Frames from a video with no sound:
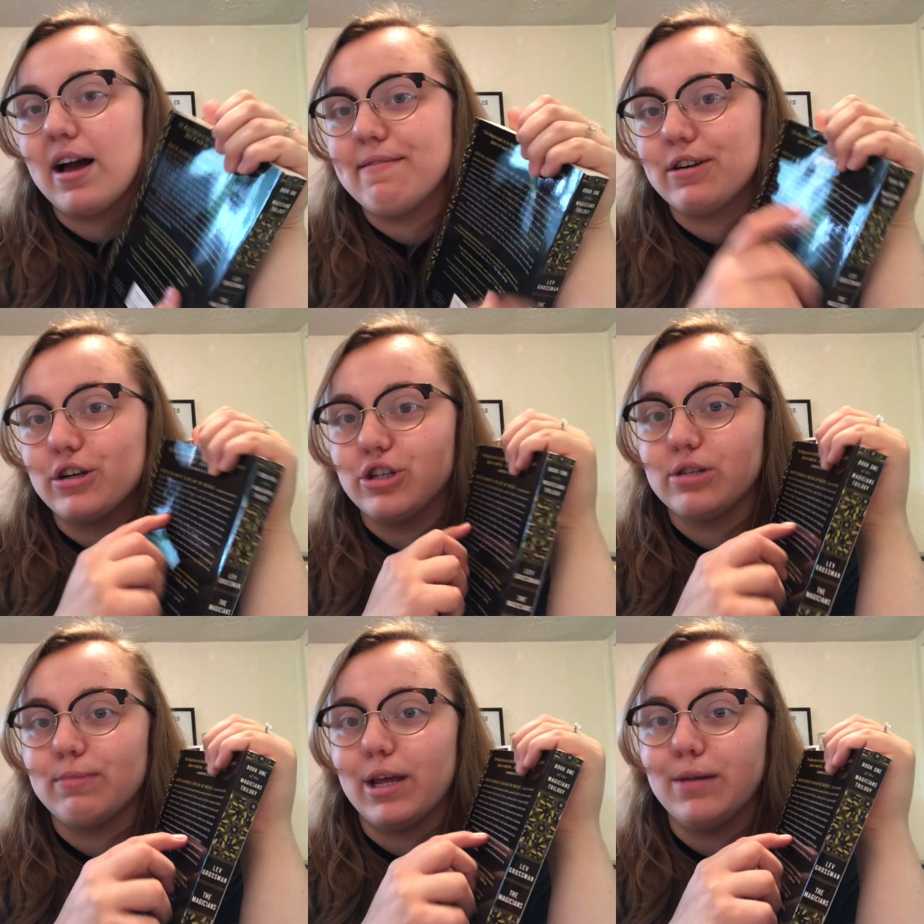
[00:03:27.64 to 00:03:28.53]
cover
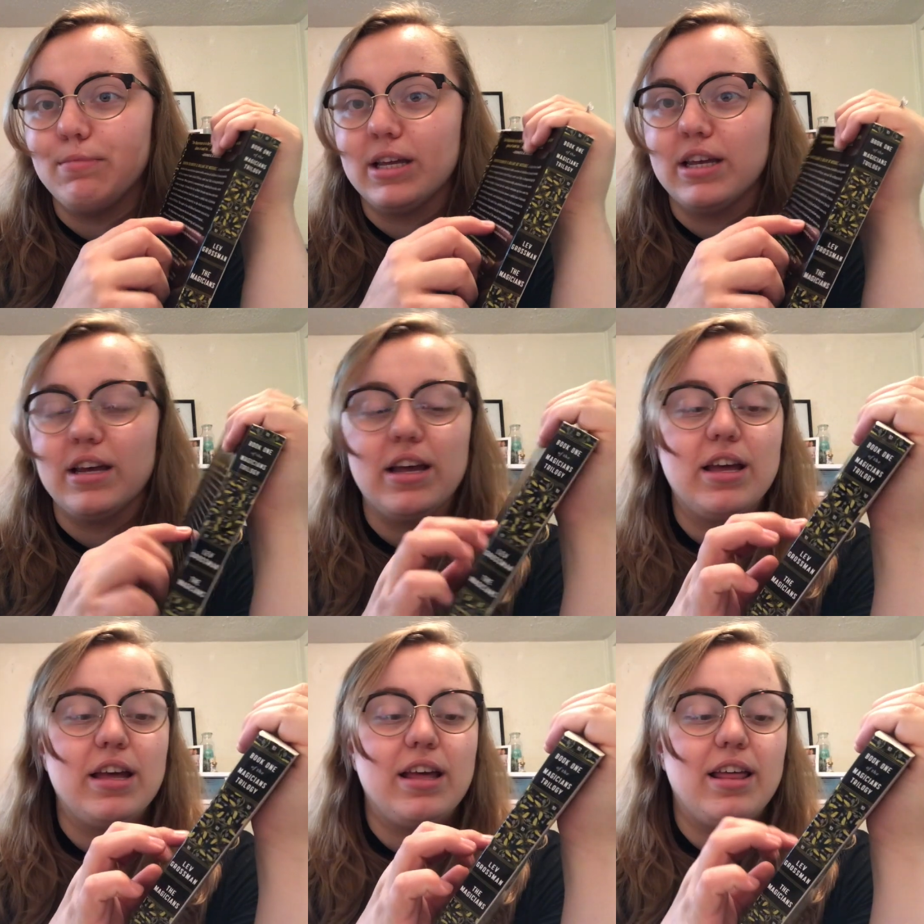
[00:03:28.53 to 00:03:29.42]
just made me
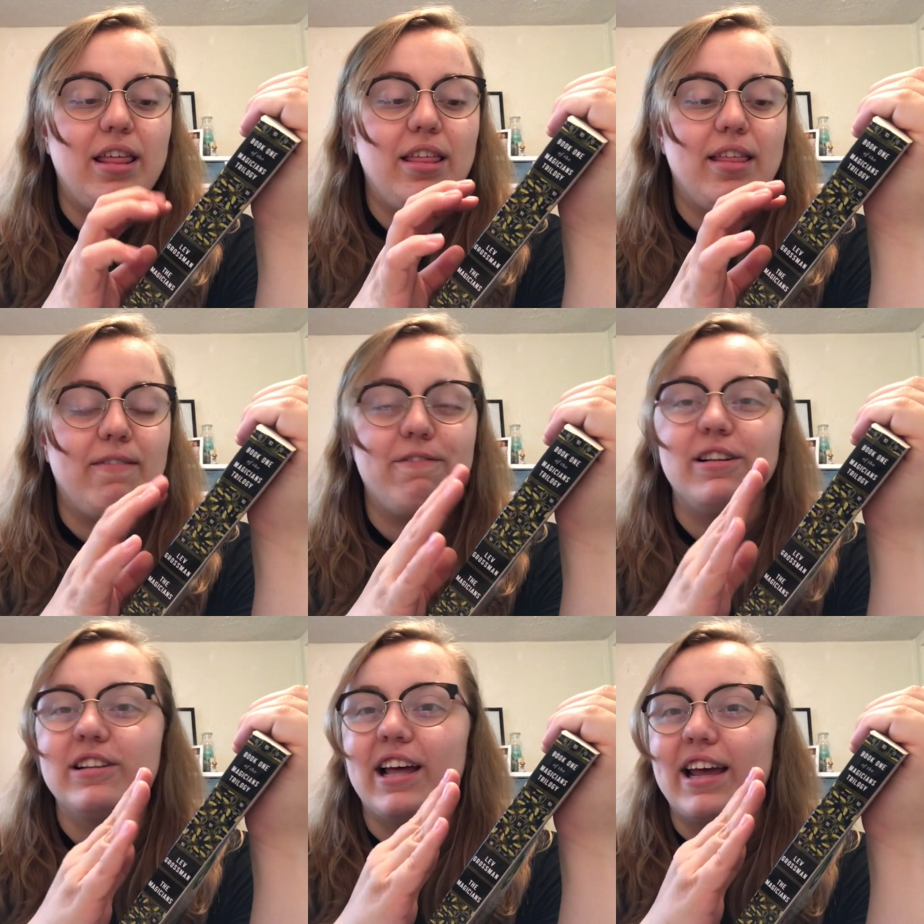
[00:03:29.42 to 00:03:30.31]

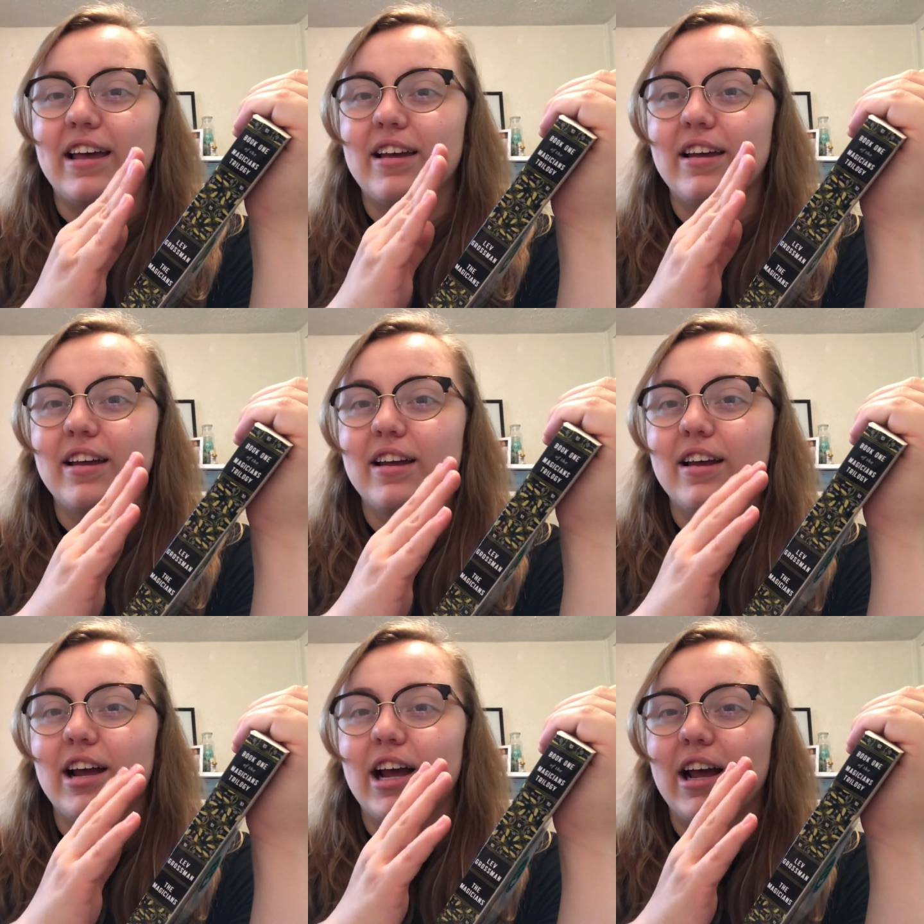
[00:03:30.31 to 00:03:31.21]
feel like
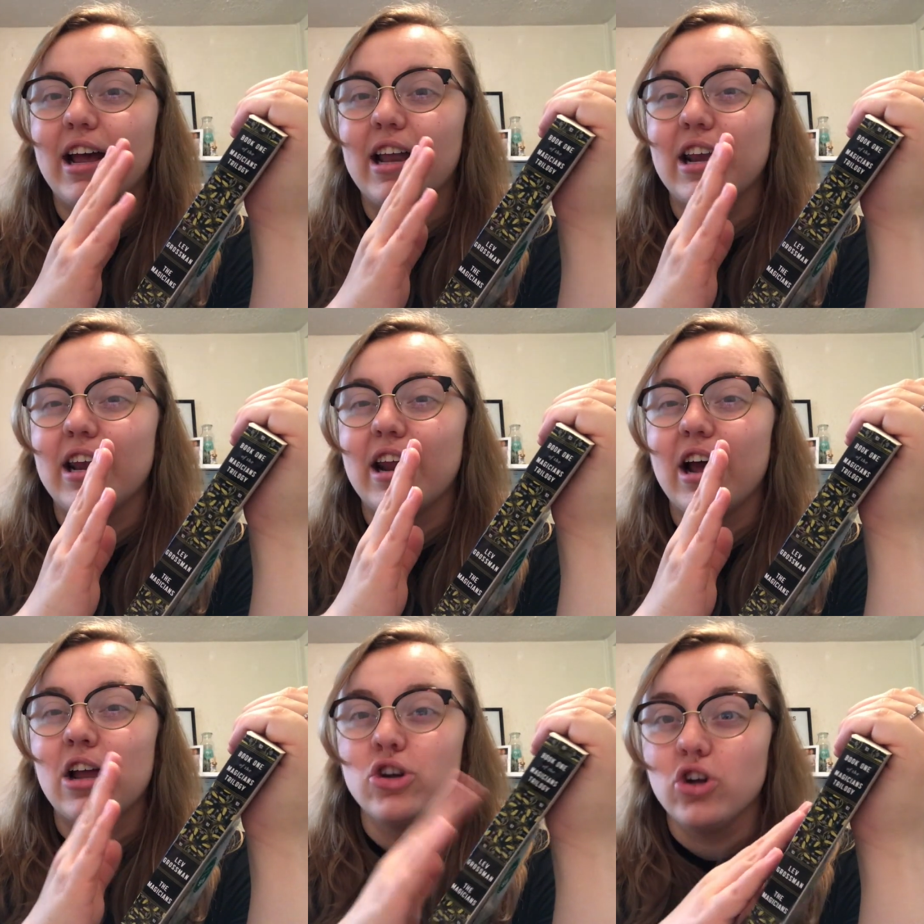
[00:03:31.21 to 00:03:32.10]
an
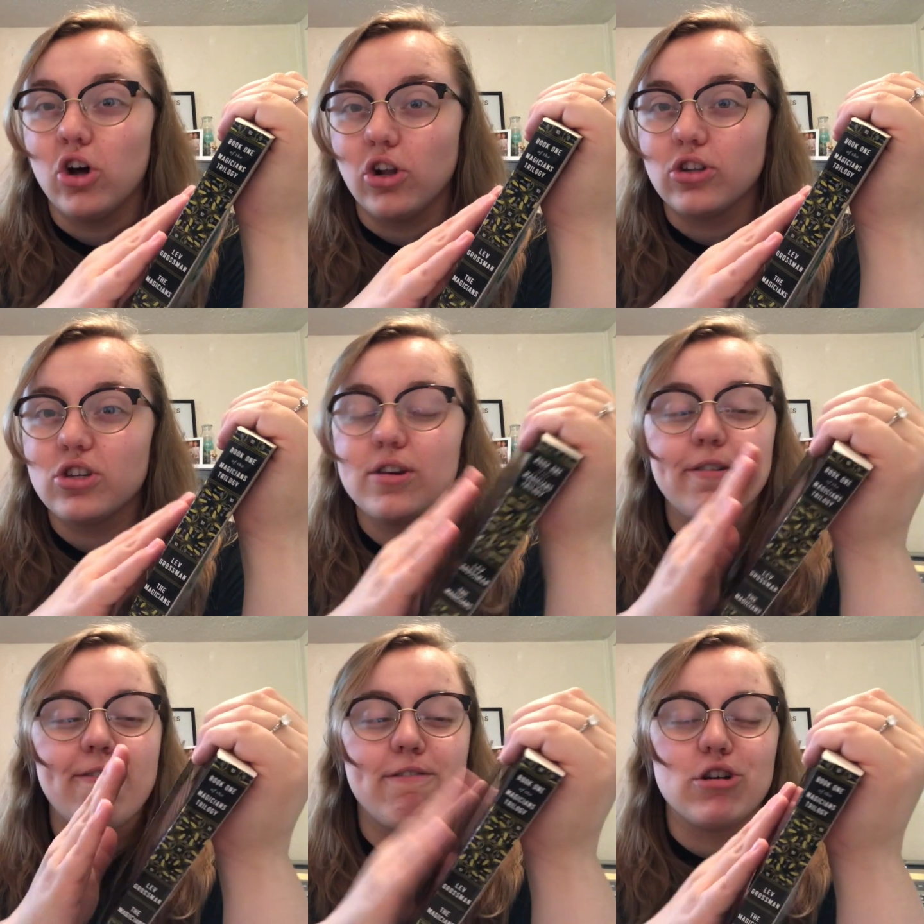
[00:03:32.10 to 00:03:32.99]
adult
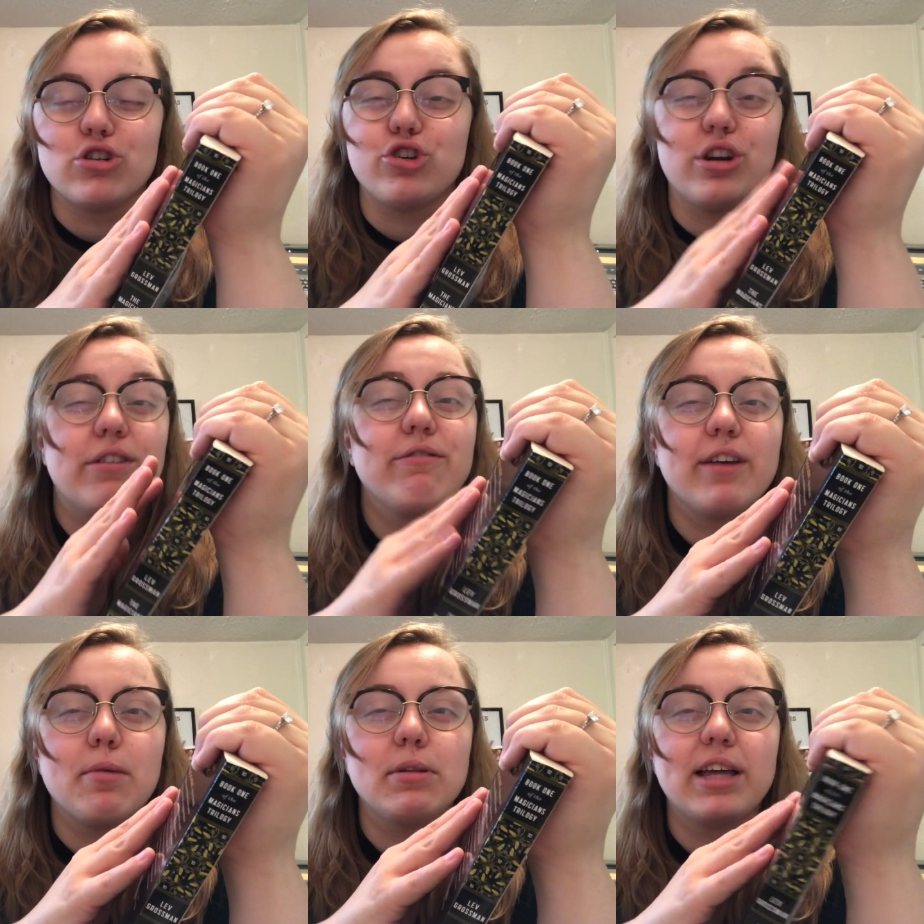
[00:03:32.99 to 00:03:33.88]
version of
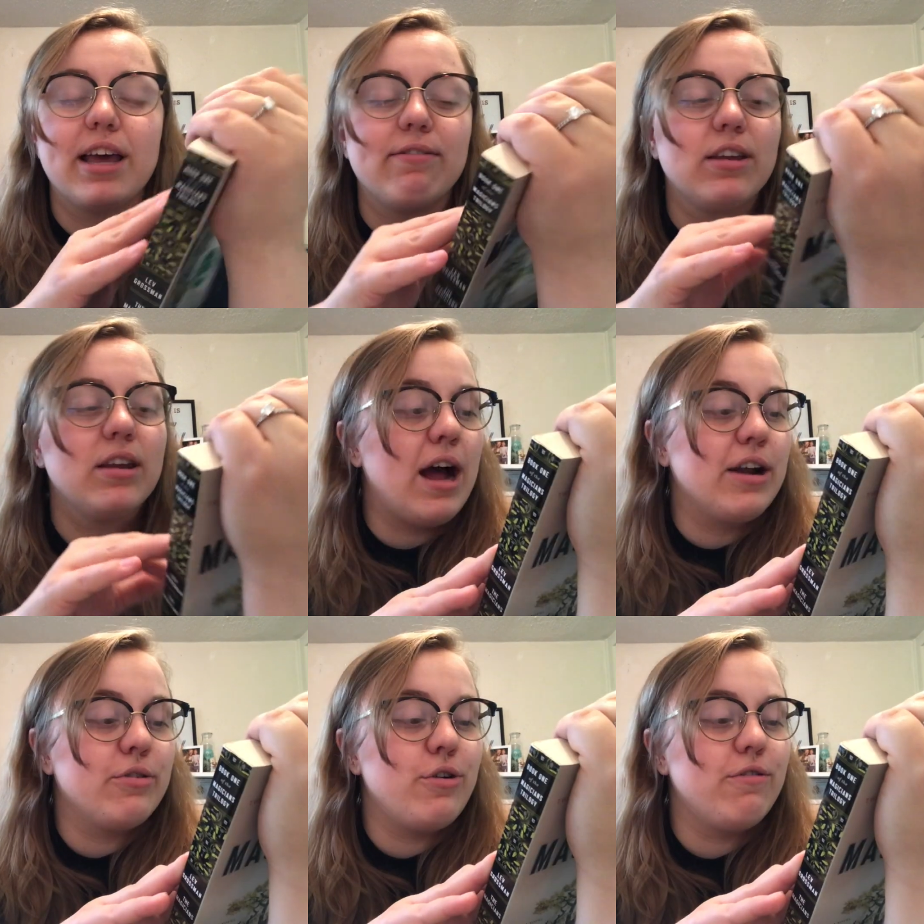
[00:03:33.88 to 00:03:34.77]
Fablehaven. I
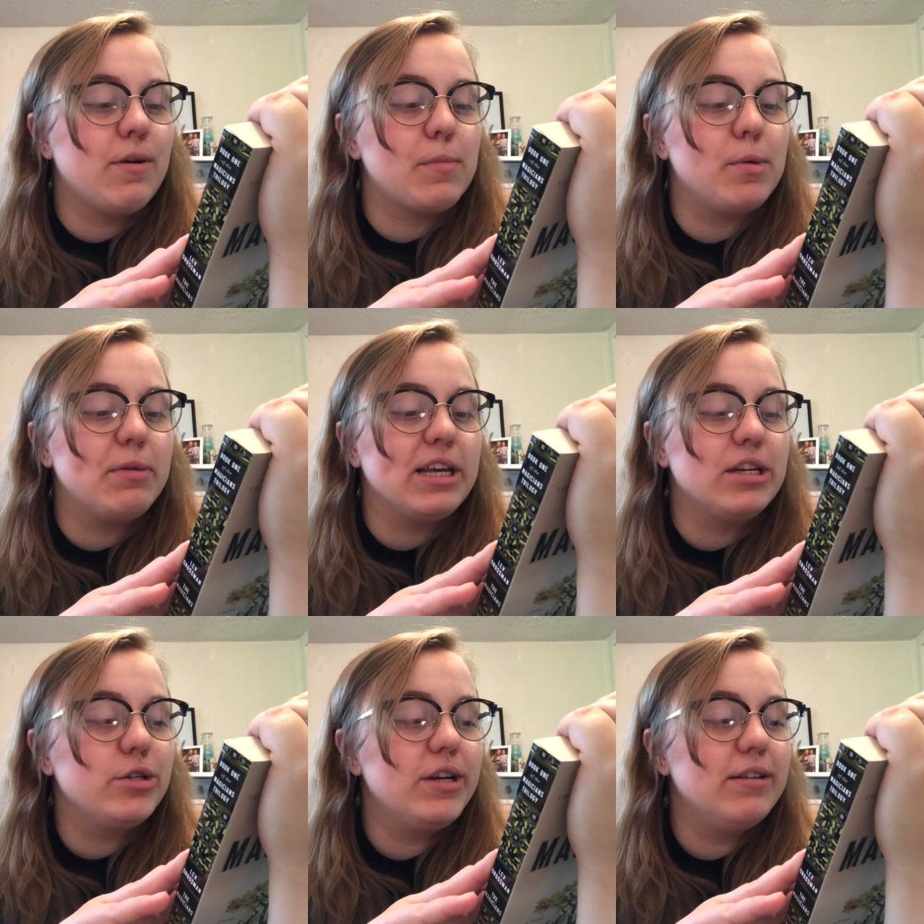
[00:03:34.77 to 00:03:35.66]
don't know if I'm going to be
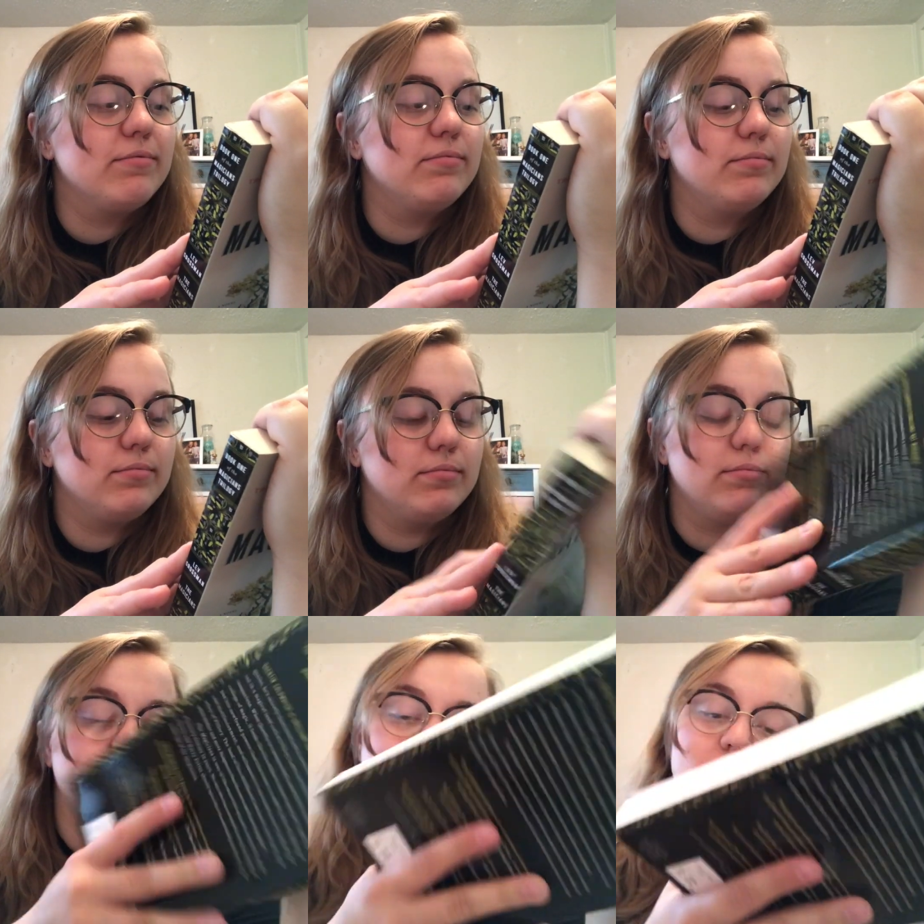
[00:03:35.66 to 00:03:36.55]
into
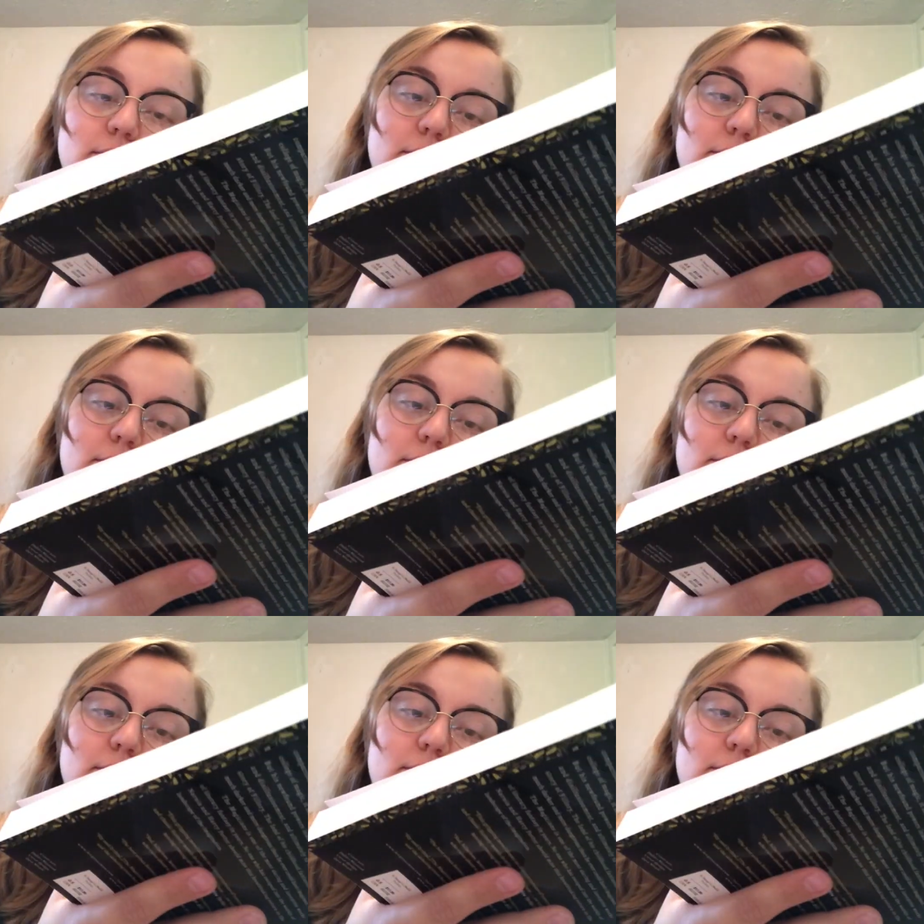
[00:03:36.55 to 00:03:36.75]
it,